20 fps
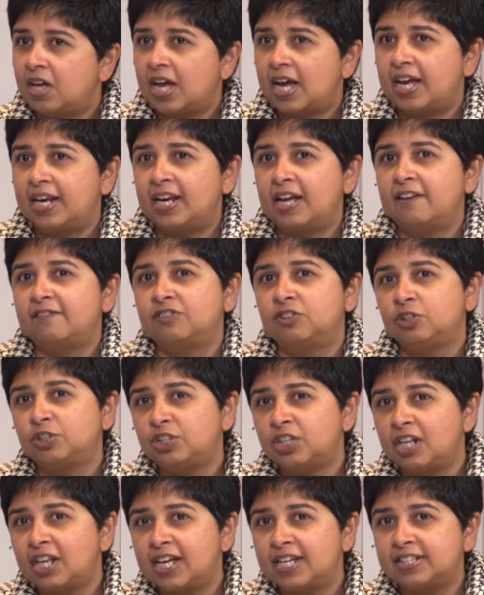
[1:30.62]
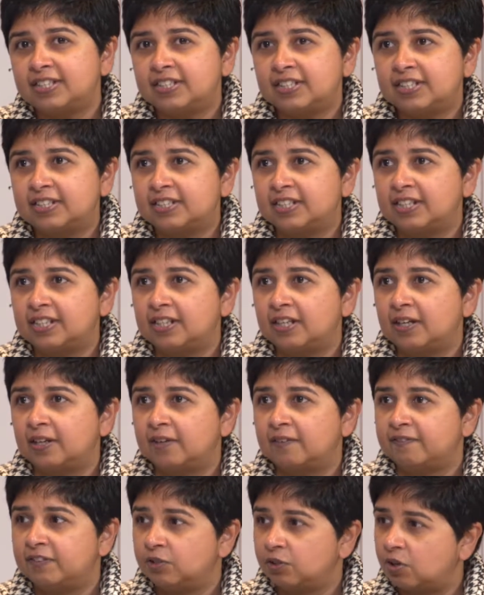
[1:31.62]
And I've socialized it in
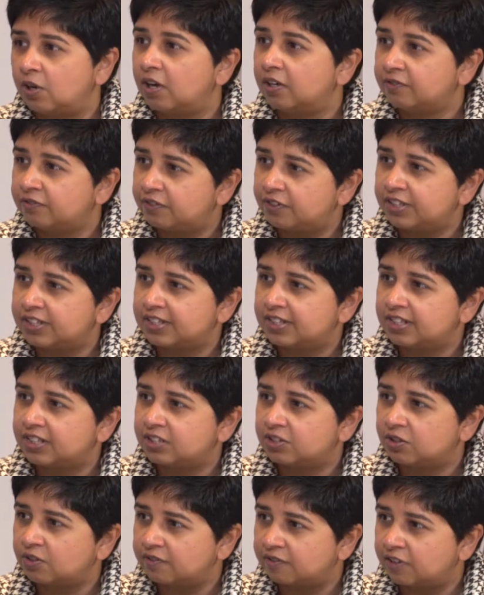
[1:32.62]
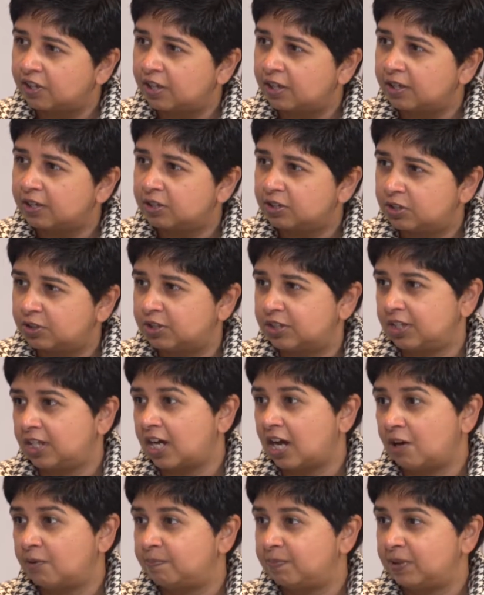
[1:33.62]
a few conferences so far to see
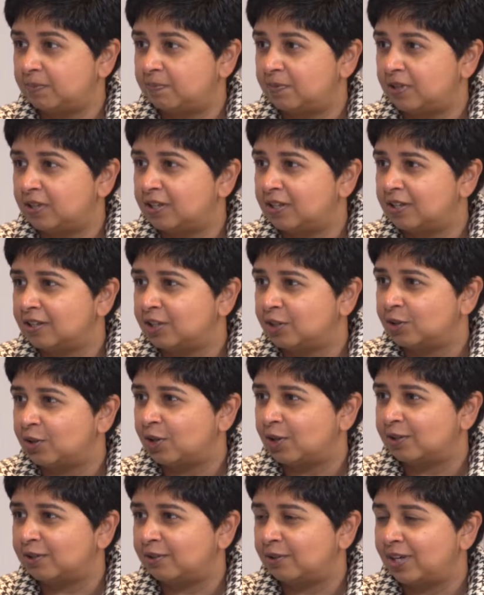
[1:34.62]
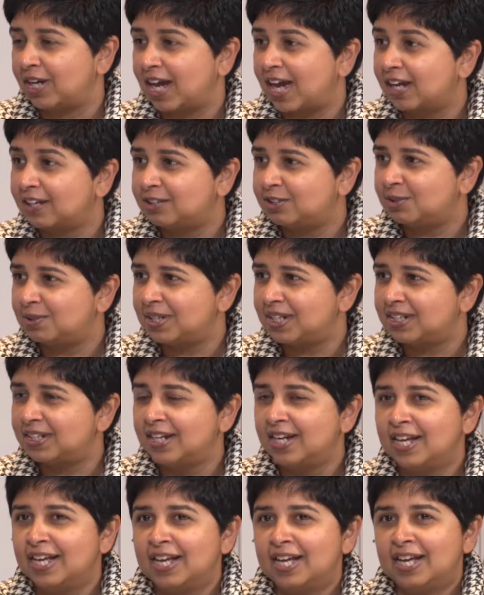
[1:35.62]
how people, react to it.
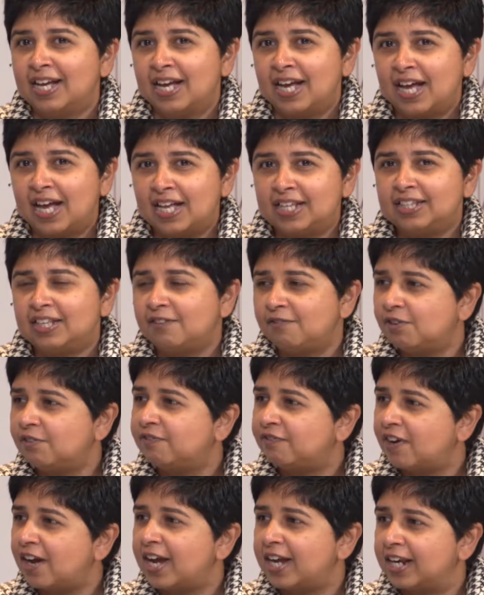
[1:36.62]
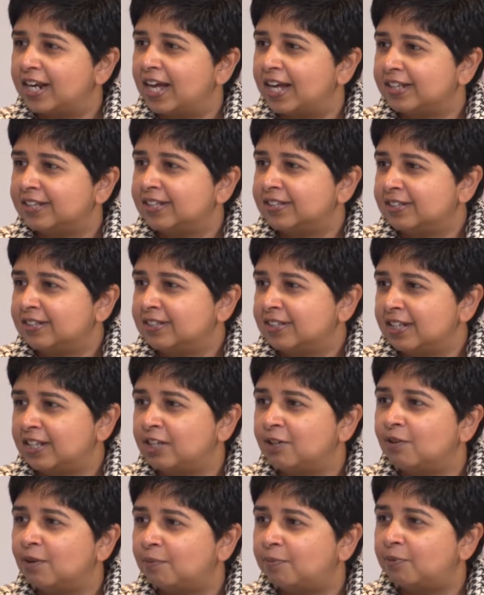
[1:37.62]
And they were fine. Like, this is a
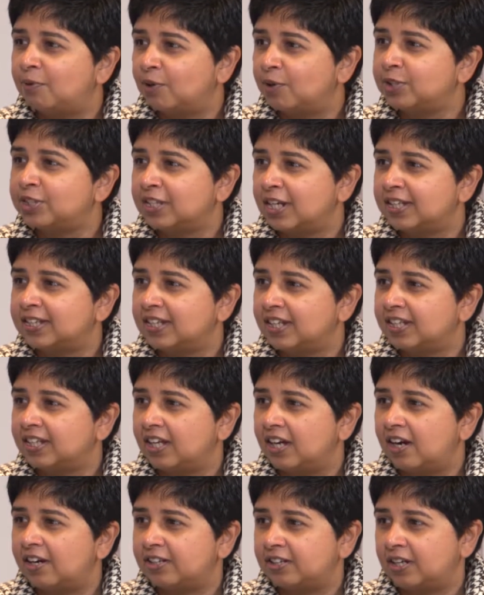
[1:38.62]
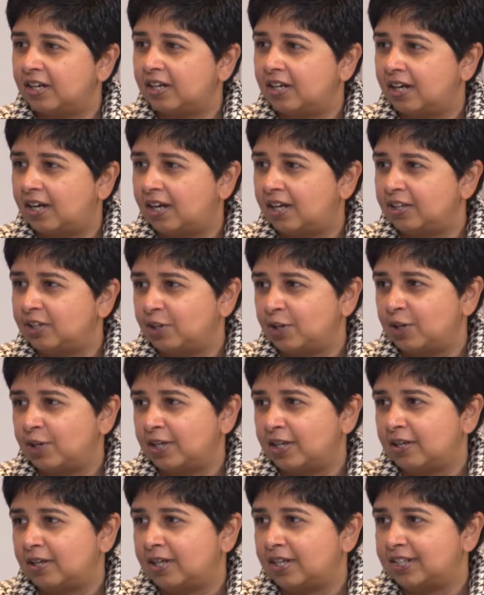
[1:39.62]
new approach. I think they are,
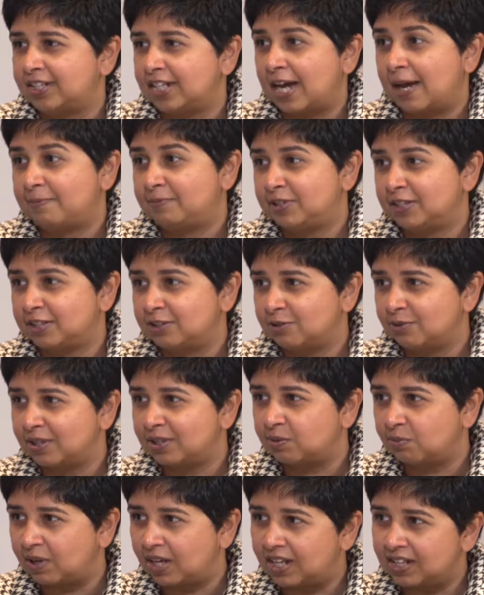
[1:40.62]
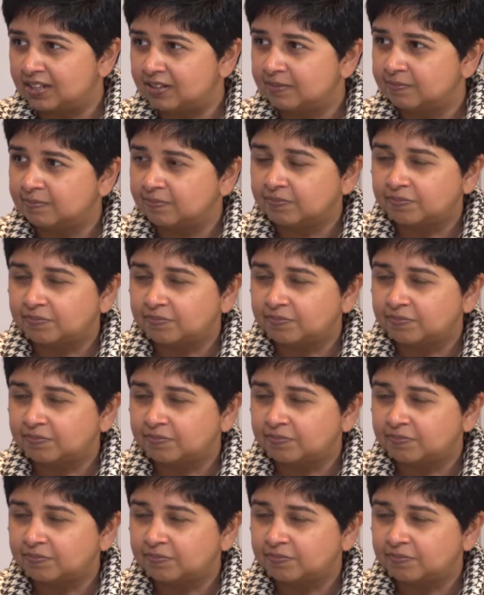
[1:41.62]
adapting to it well.